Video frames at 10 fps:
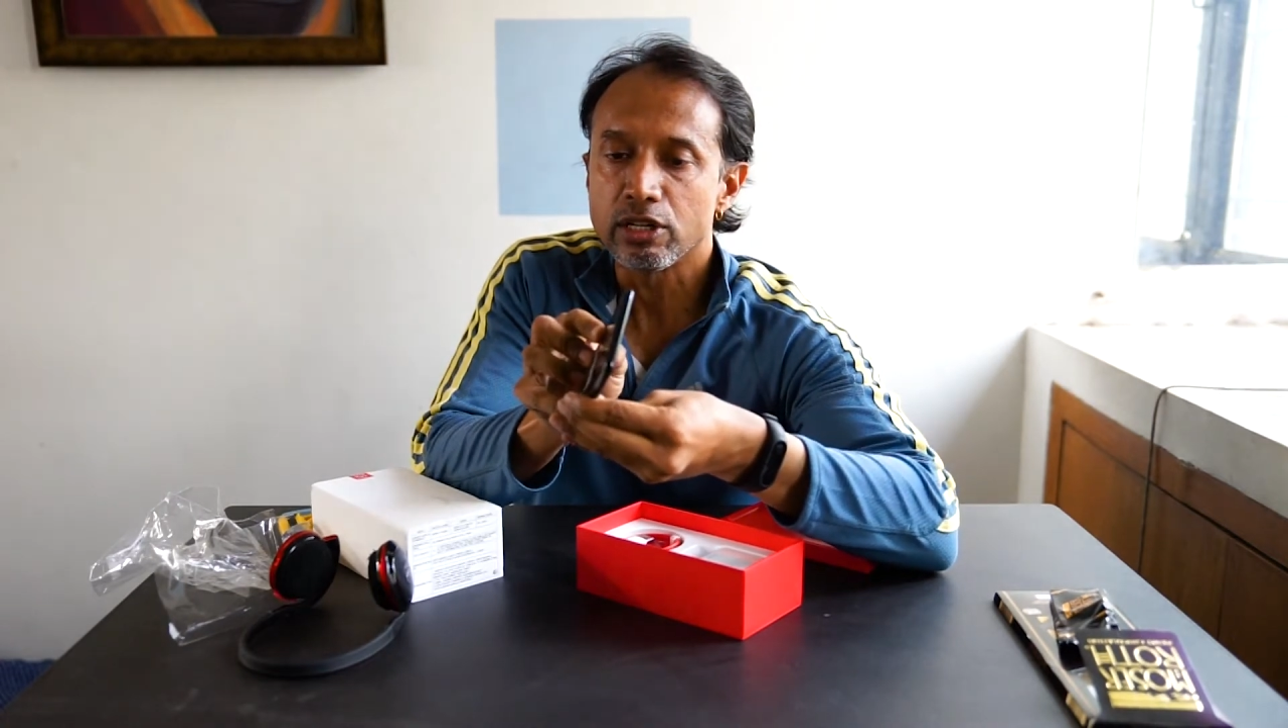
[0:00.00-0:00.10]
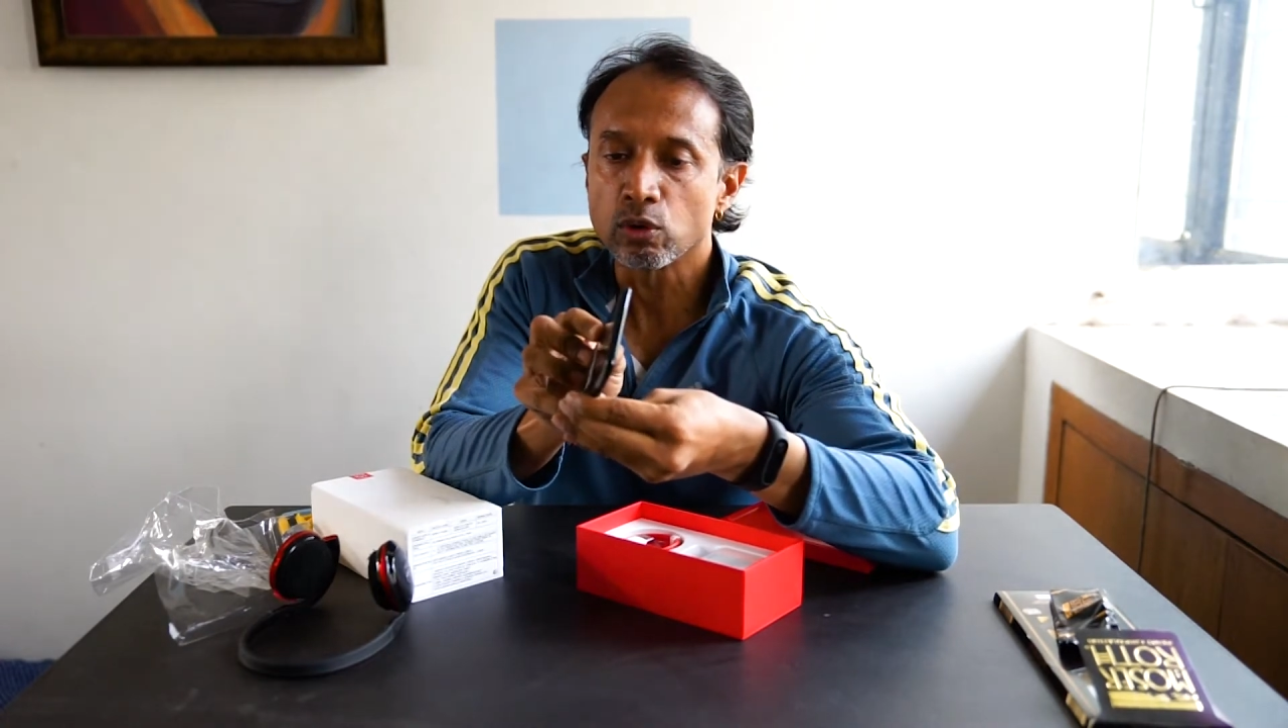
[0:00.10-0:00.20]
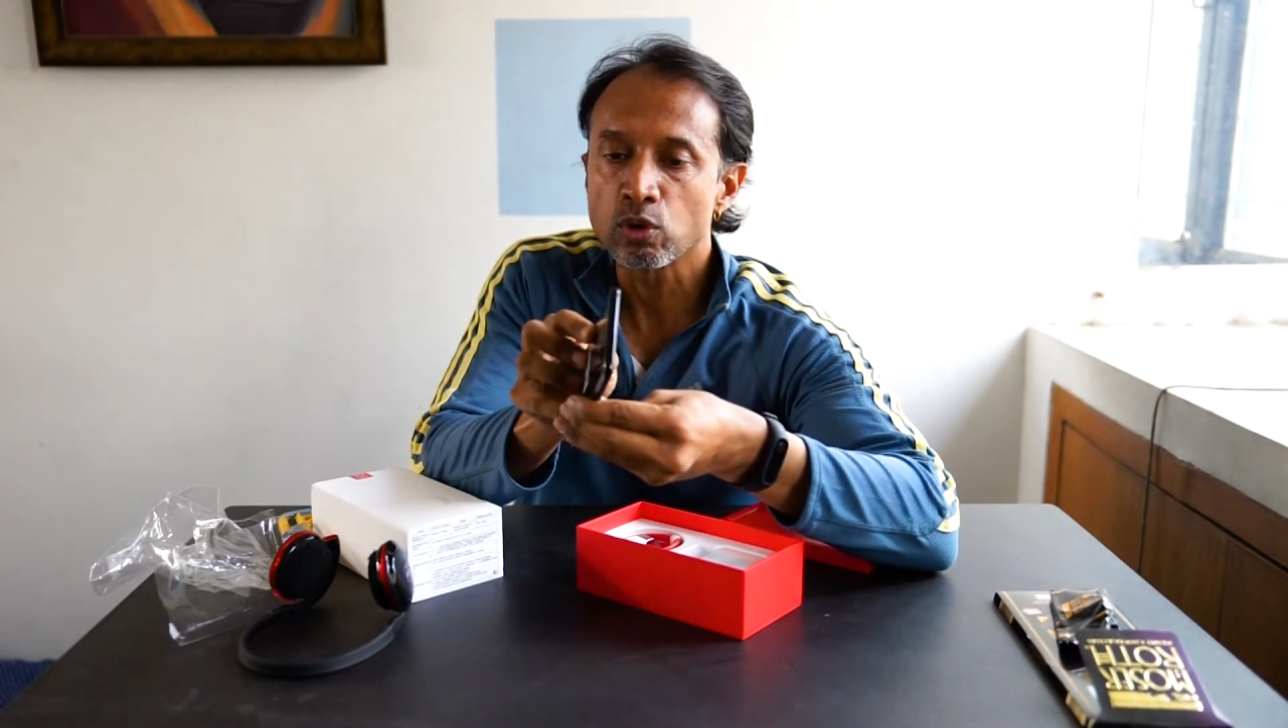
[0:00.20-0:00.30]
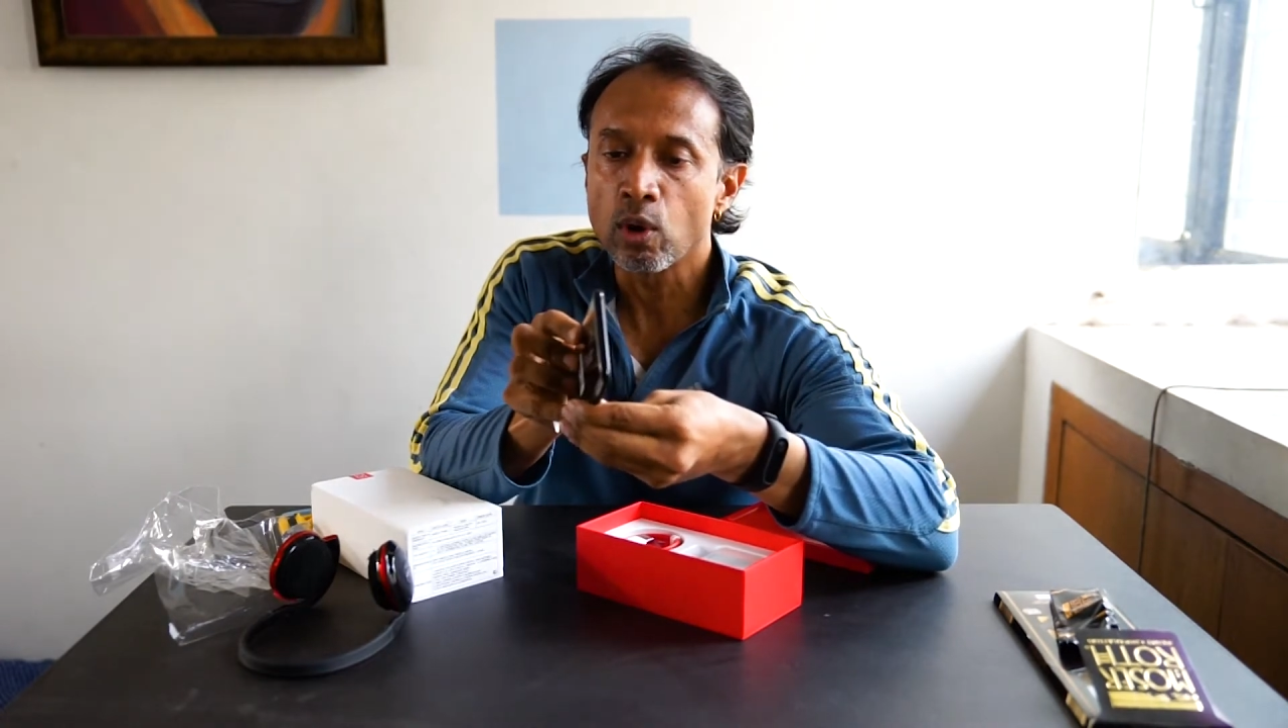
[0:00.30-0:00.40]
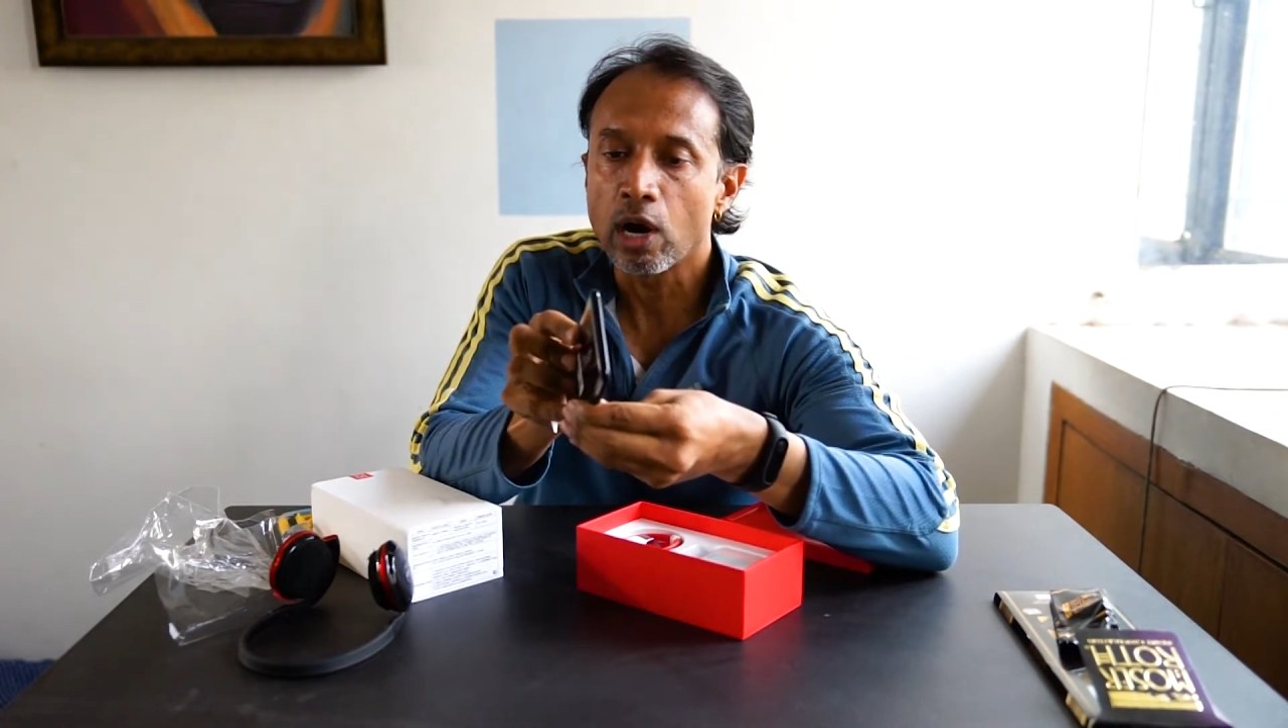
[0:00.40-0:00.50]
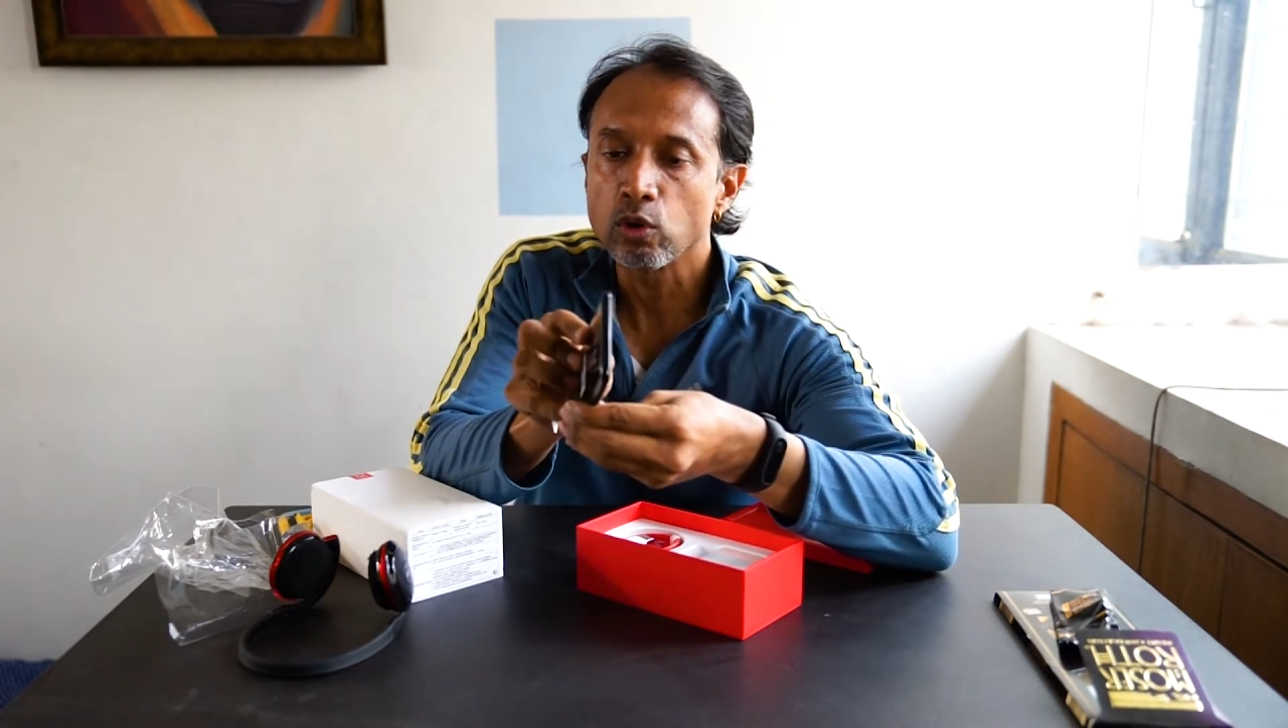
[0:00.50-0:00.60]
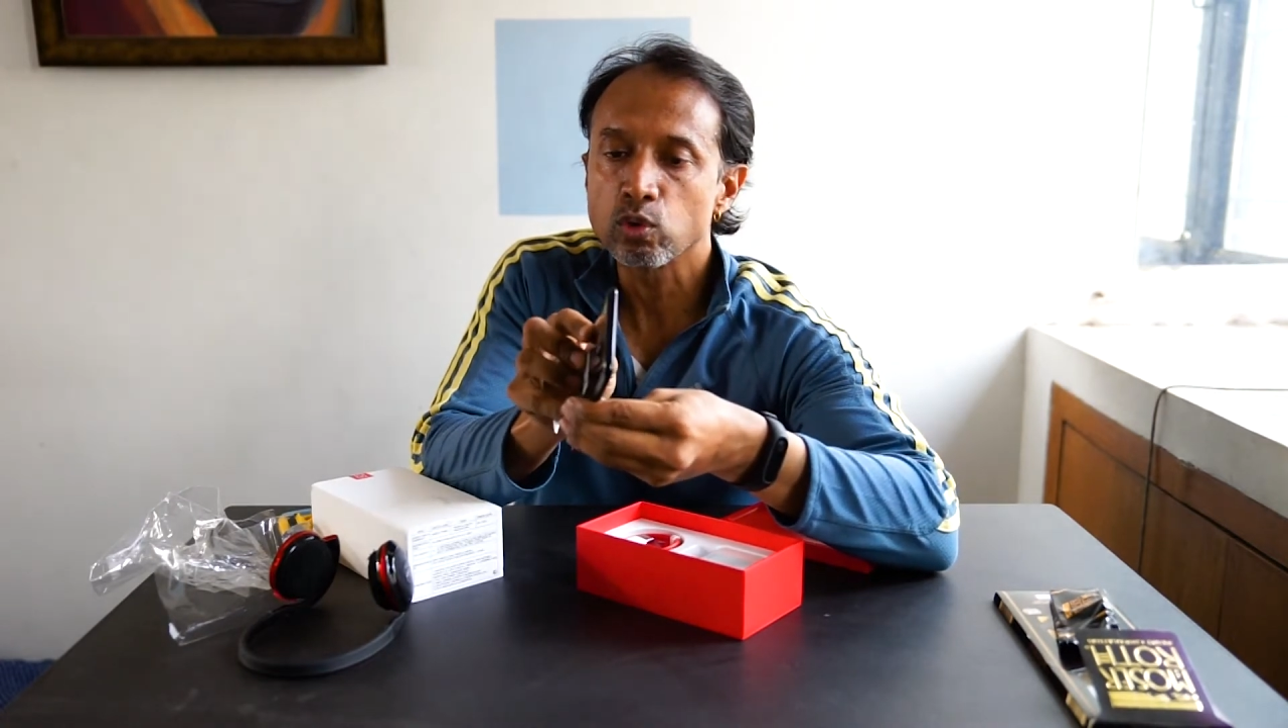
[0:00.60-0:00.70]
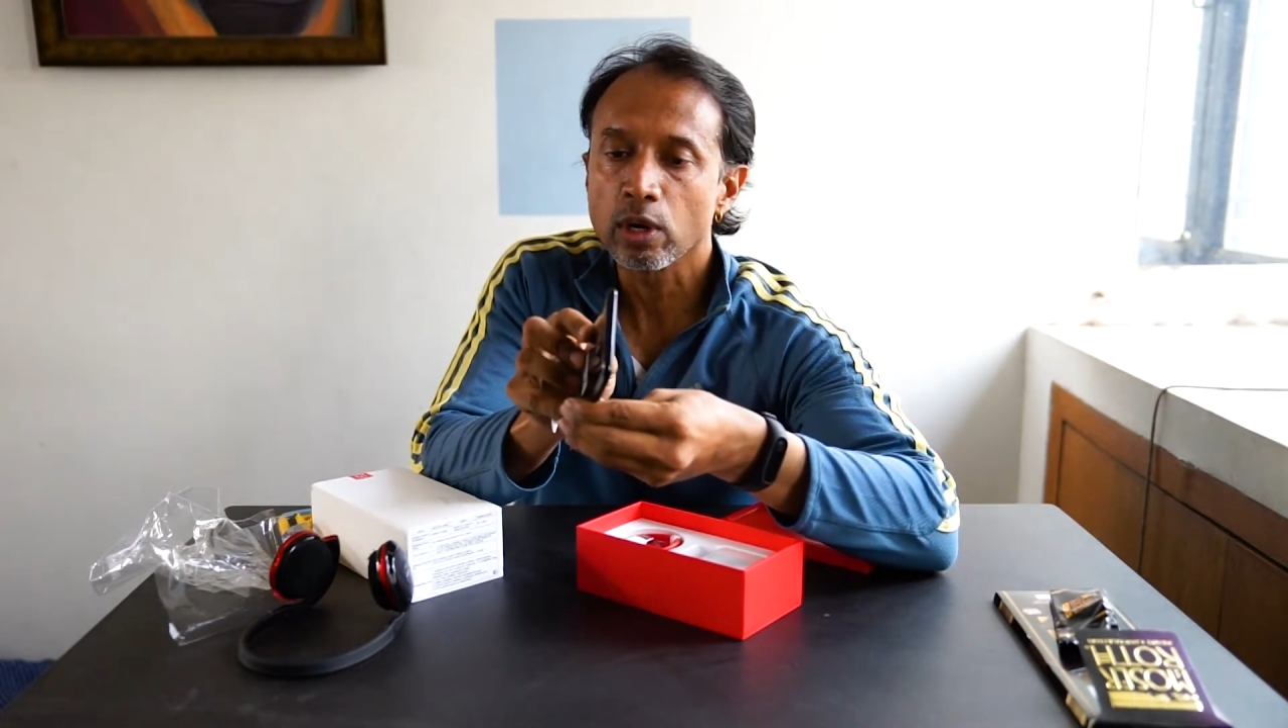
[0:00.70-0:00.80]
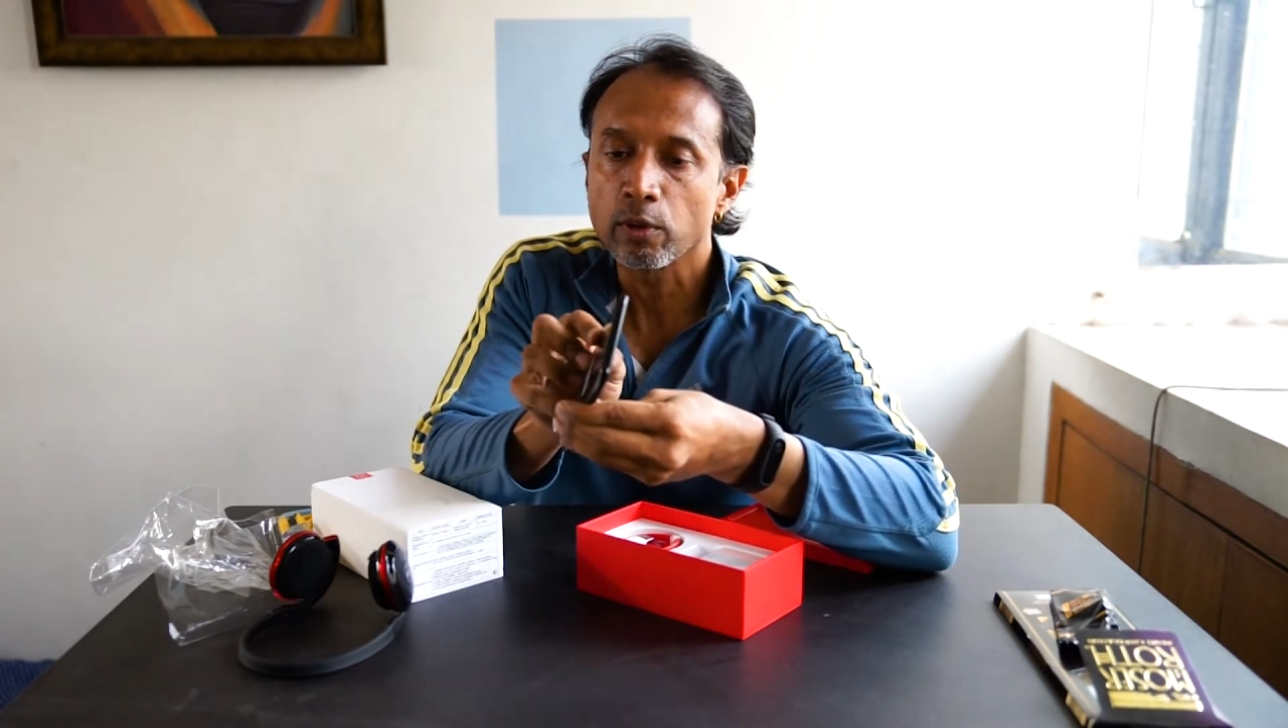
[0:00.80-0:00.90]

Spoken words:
don't know how soon